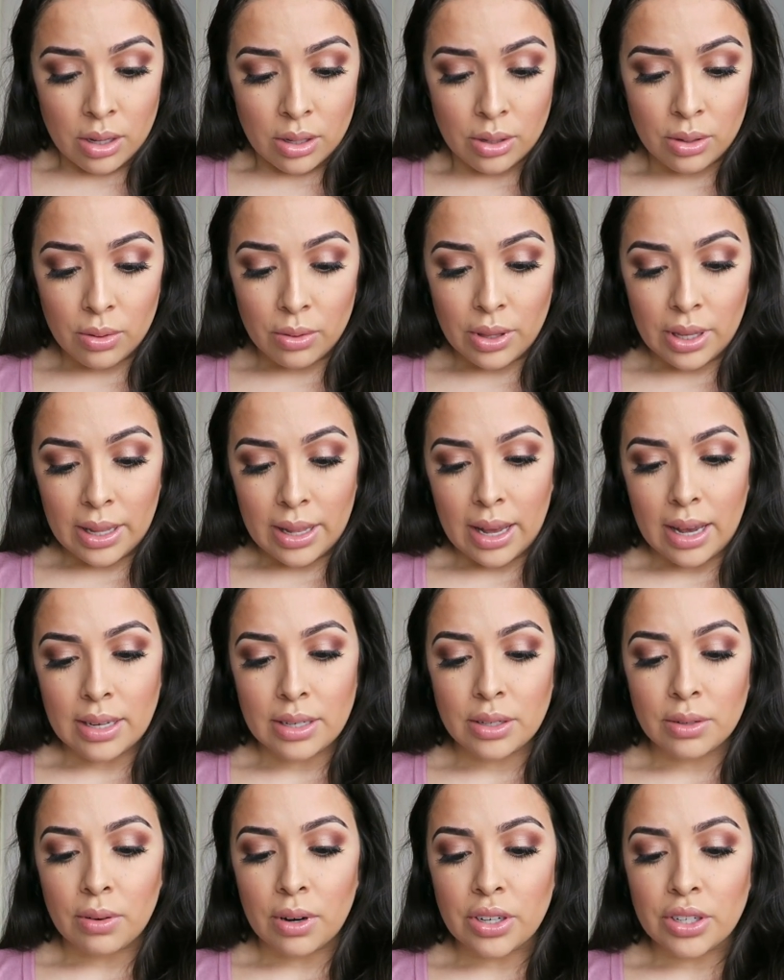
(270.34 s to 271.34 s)
So the
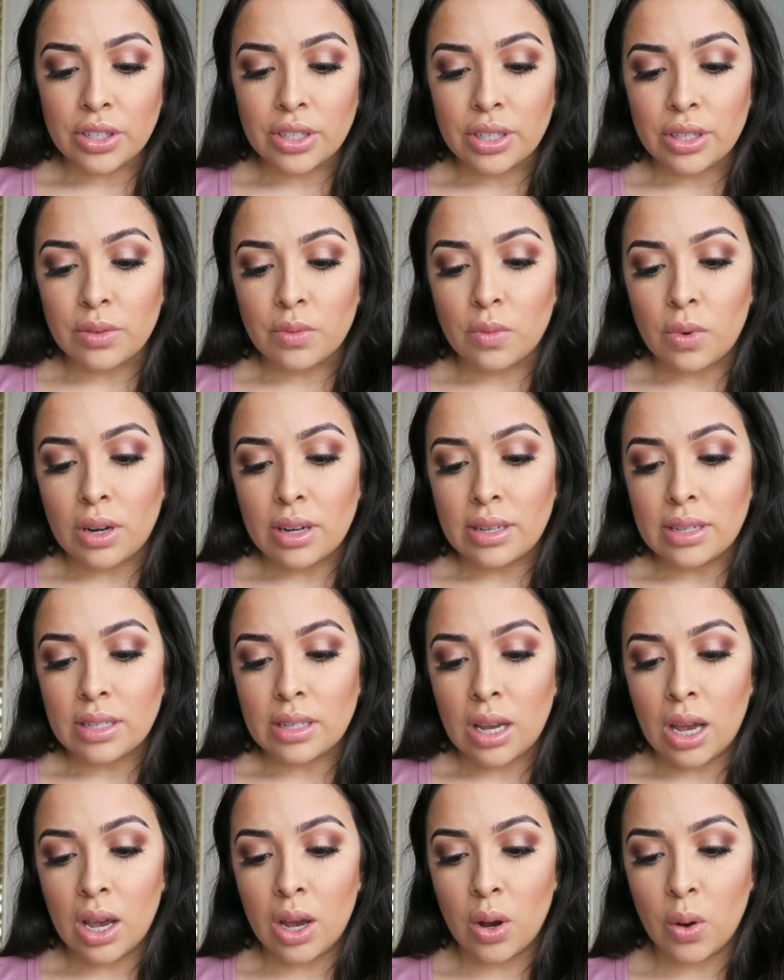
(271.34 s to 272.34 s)
last question
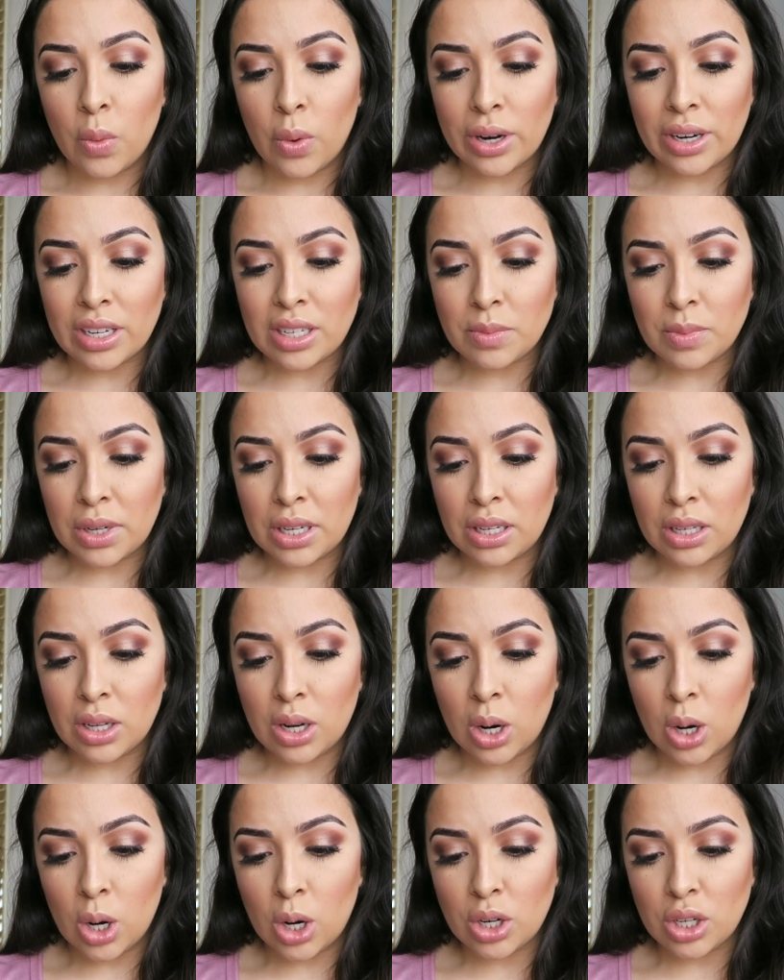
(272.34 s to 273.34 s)
was, what has been
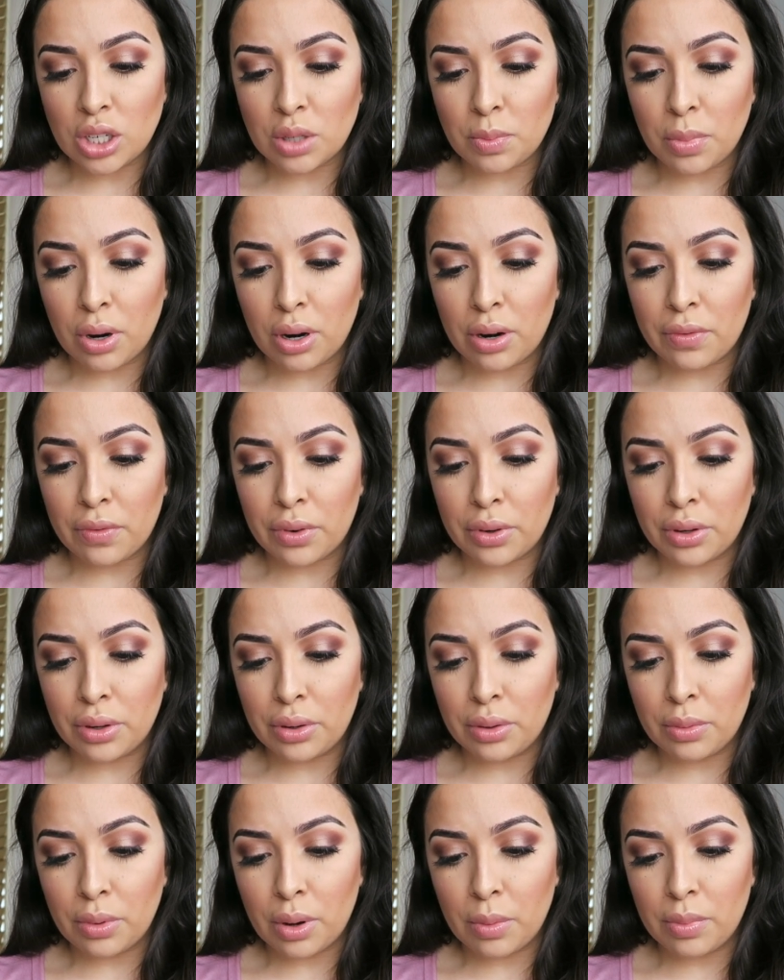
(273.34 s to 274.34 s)
the hardest part for
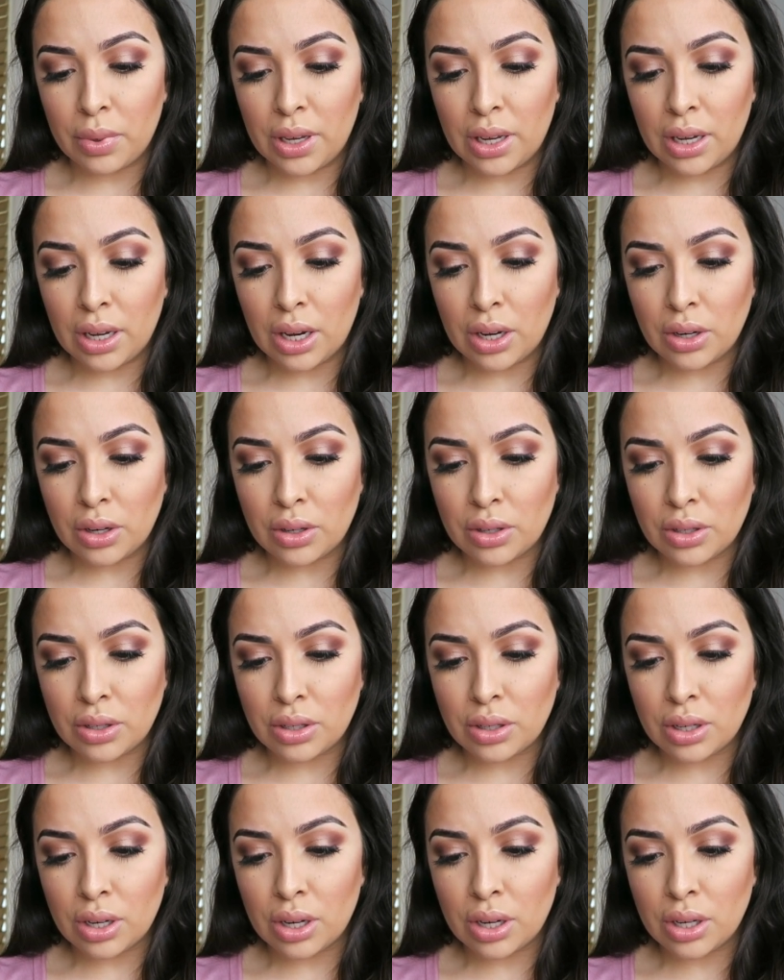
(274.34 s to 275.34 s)
you while being a
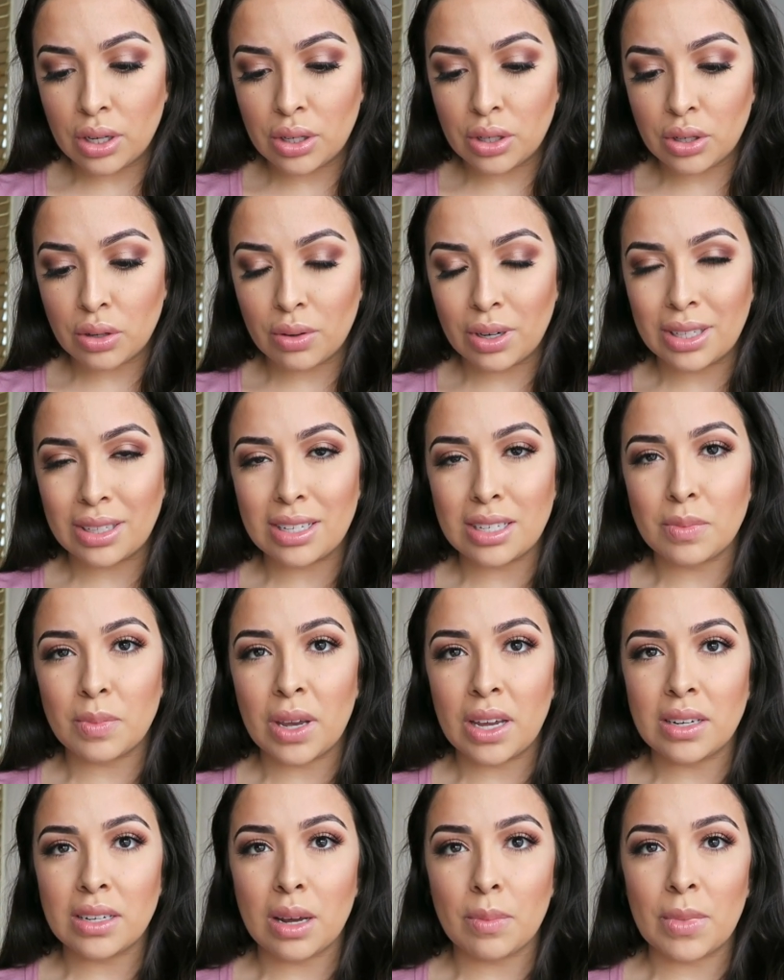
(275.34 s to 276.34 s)
nurse during this
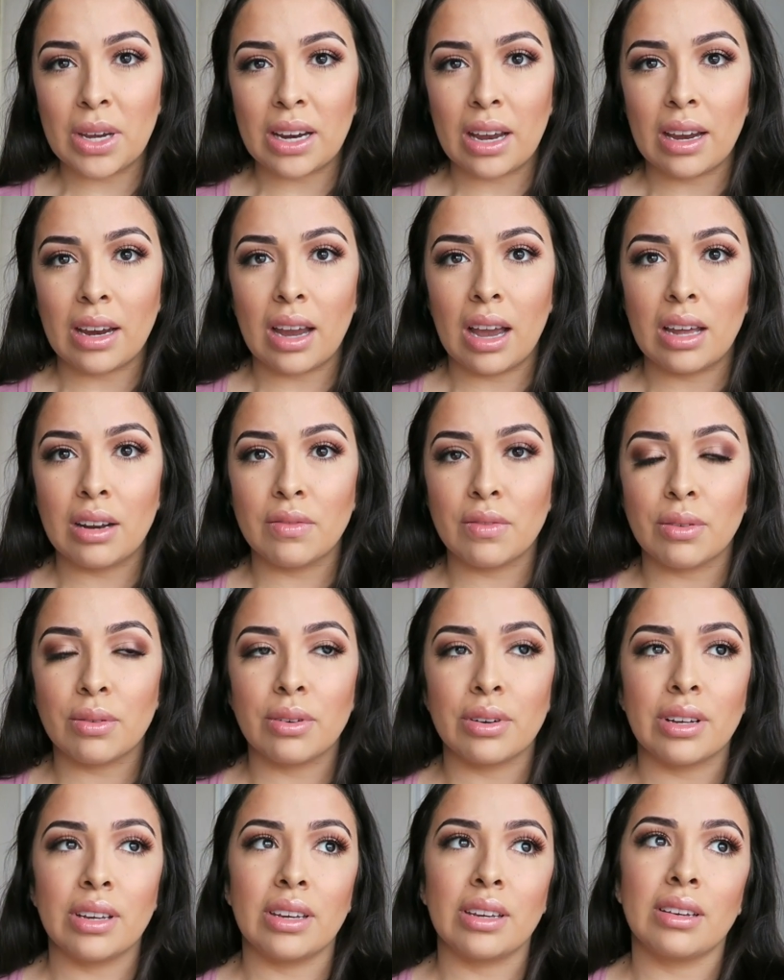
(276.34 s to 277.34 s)
pandemic? I kind of
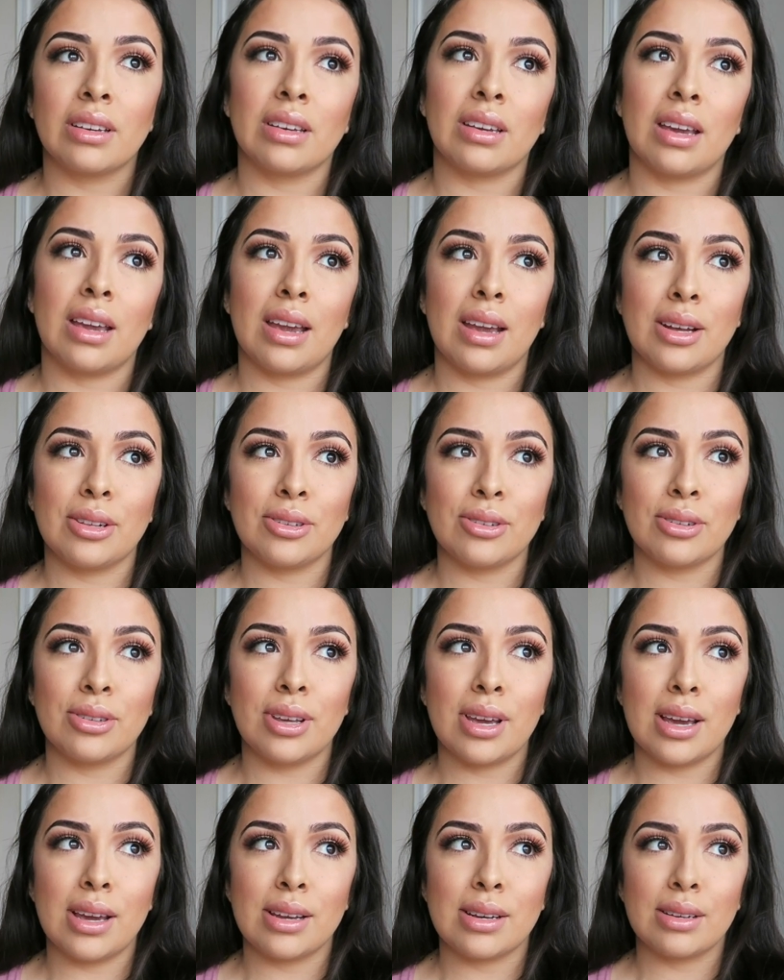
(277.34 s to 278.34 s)
already answered
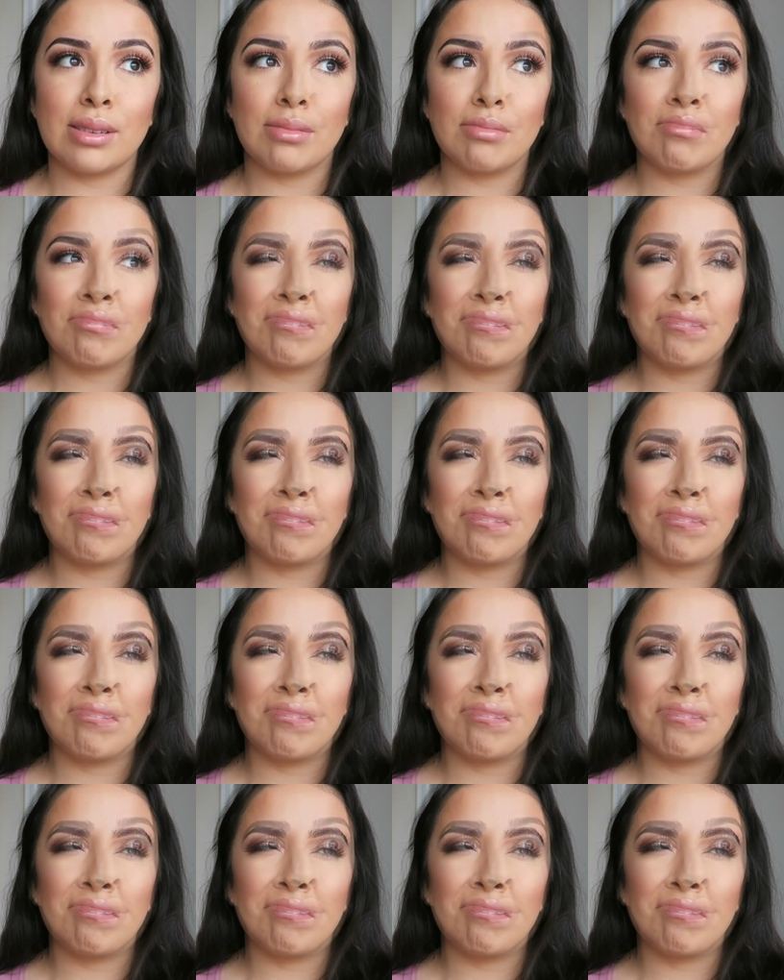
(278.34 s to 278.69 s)
that.